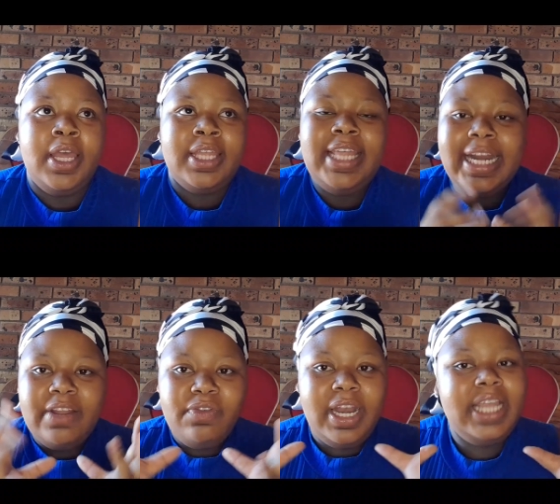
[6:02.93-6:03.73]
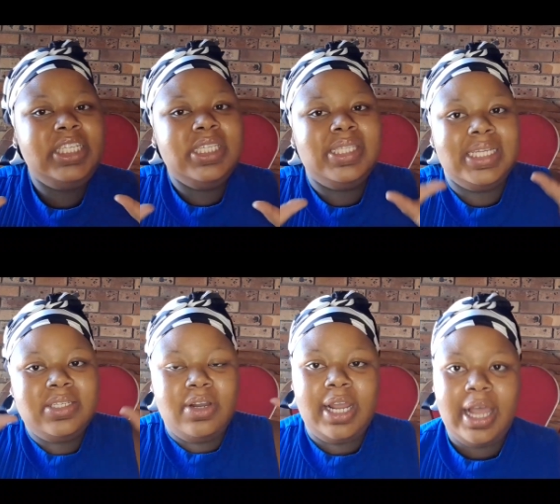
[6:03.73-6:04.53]
The revelation that's
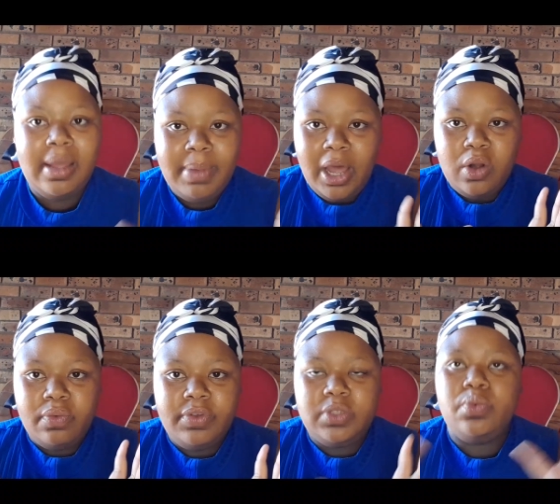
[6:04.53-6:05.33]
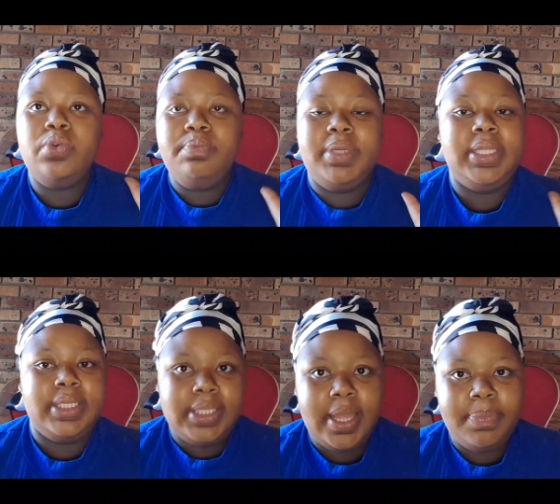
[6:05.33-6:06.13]
going to come out of it wouldn't be the
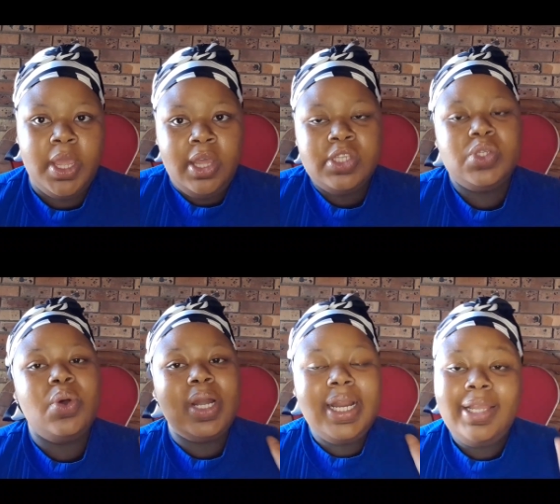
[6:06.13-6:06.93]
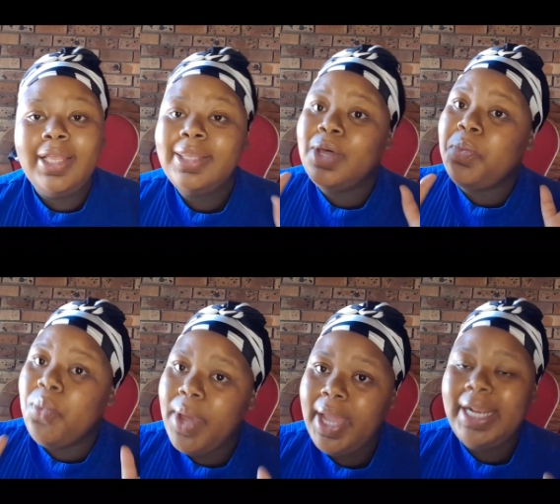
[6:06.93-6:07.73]
same. So reading the
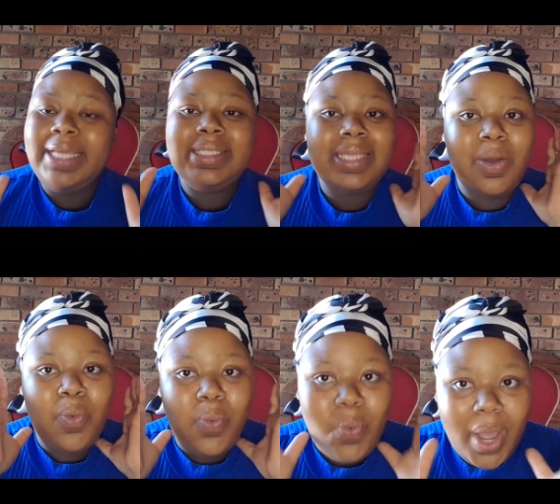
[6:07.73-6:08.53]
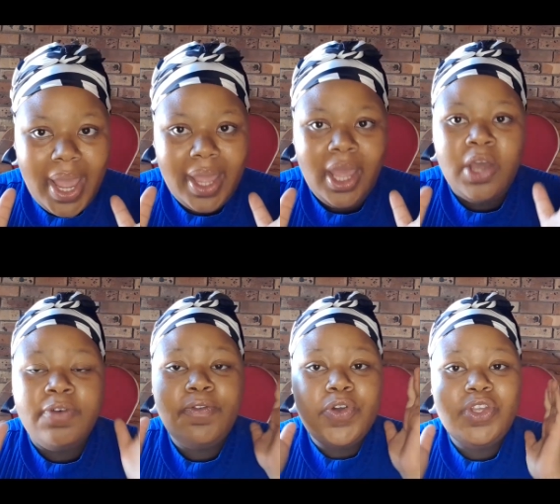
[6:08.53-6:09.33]
word, it's a way
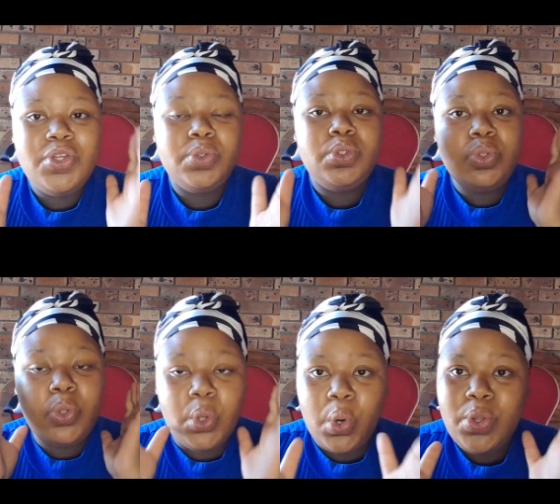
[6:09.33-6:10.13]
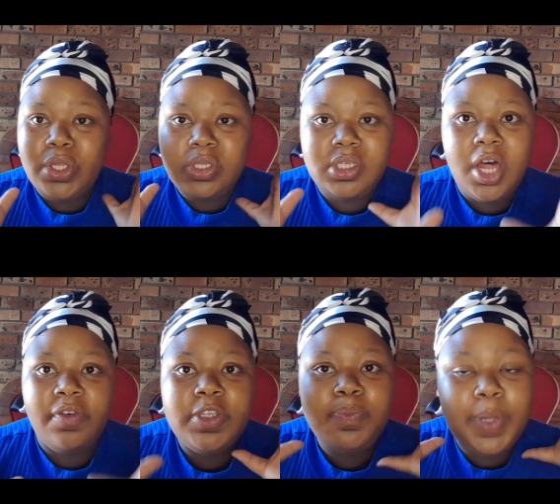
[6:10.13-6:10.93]
for you to grow
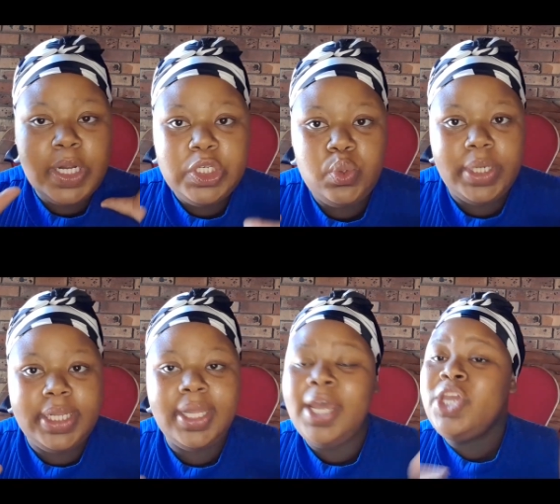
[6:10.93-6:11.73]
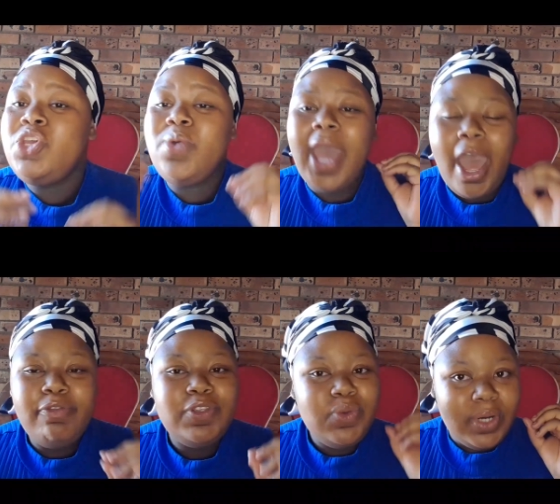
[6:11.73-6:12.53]
yourself spiritually. You
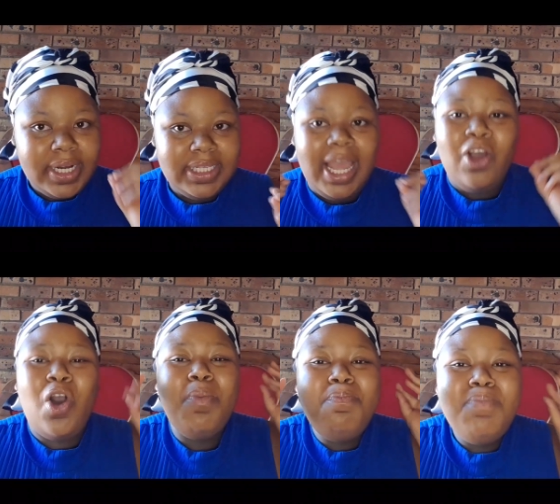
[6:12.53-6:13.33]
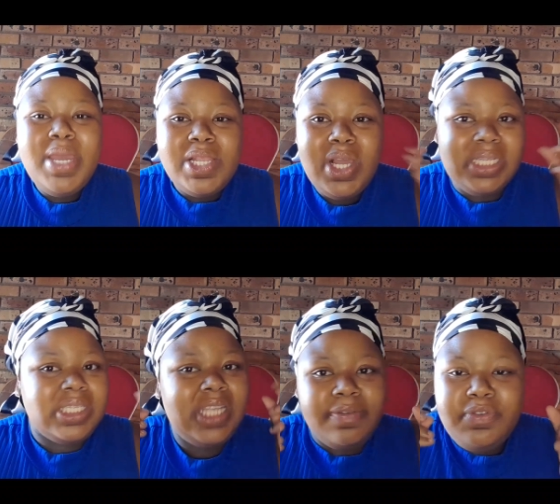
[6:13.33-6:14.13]
have to read, commit
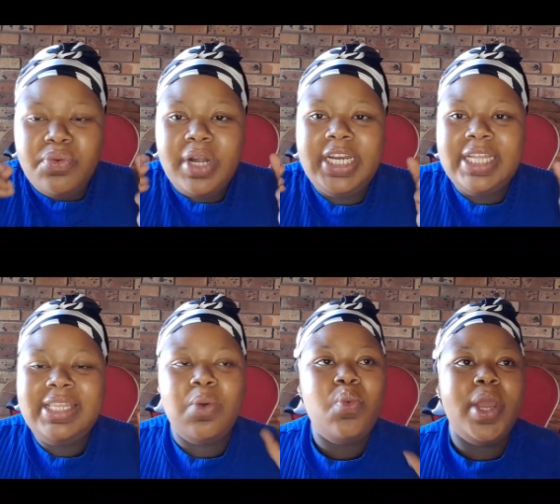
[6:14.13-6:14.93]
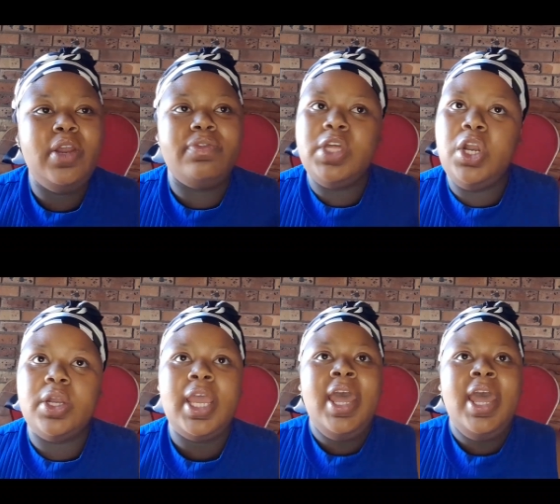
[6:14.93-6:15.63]
yourself to reading the word of the Lord.